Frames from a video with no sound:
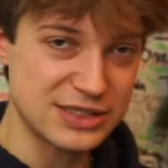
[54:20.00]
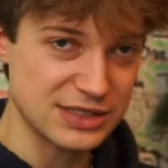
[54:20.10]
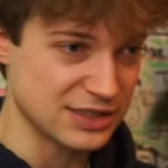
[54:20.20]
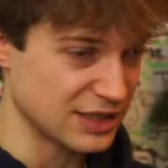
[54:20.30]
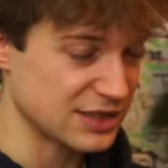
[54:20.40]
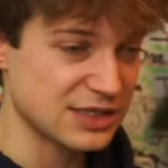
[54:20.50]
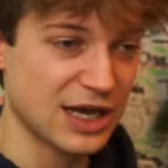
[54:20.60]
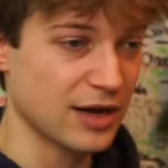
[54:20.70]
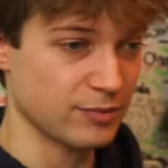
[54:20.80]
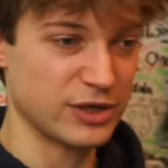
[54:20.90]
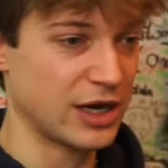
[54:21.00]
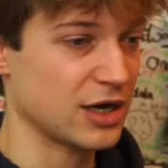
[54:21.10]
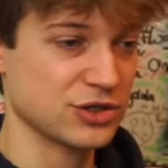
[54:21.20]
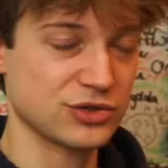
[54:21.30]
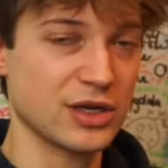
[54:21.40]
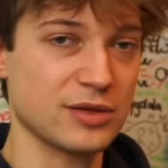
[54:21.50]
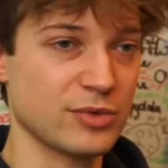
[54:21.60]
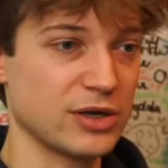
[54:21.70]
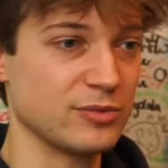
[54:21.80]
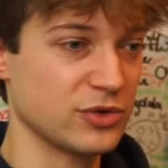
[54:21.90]
this can't be harsh to
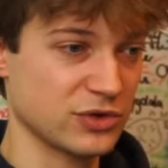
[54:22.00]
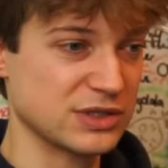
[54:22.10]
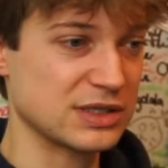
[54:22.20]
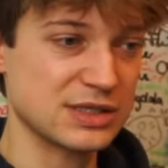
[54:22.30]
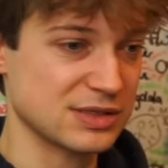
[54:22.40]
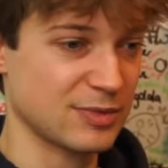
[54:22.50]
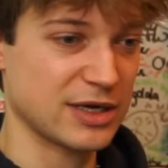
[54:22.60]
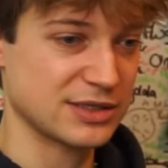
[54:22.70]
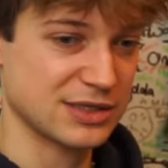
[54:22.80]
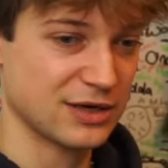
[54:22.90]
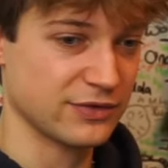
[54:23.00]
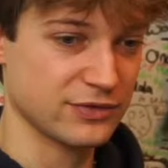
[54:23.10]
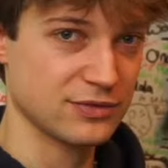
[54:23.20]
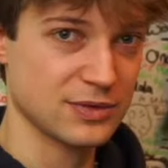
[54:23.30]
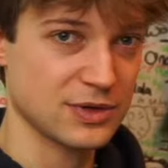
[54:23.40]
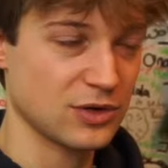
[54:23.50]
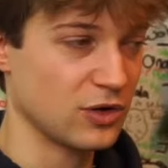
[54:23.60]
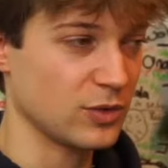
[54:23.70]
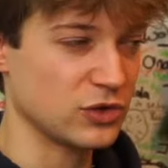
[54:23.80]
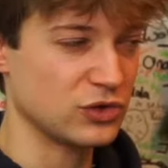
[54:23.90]
anybody because this is my stuff.
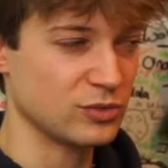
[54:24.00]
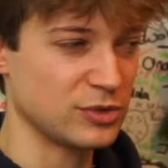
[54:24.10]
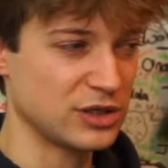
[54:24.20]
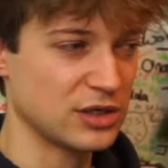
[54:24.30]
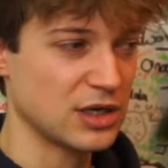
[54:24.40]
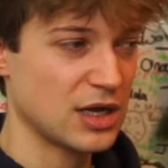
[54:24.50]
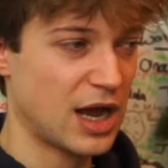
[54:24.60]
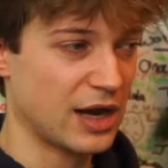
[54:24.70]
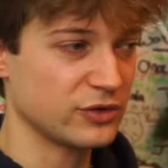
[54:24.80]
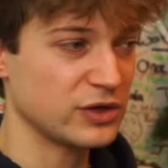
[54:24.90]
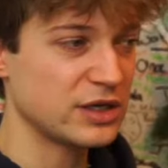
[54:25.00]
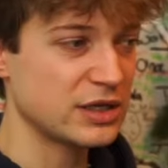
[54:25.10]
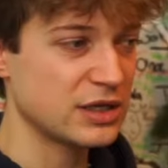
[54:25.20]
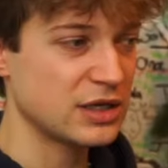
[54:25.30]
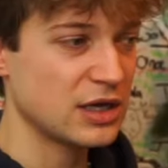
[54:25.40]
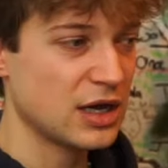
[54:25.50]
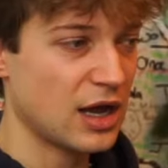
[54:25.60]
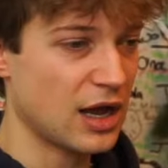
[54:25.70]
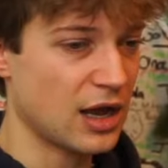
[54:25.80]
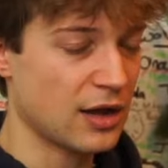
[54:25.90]
Or what do you mean? I really,
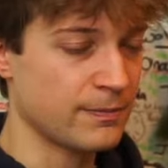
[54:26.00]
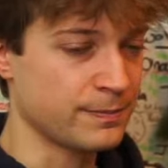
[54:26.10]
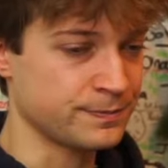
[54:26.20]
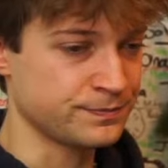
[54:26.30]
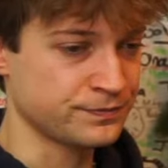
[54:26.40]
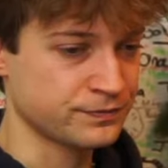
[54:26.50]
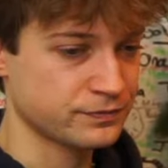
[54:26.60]
like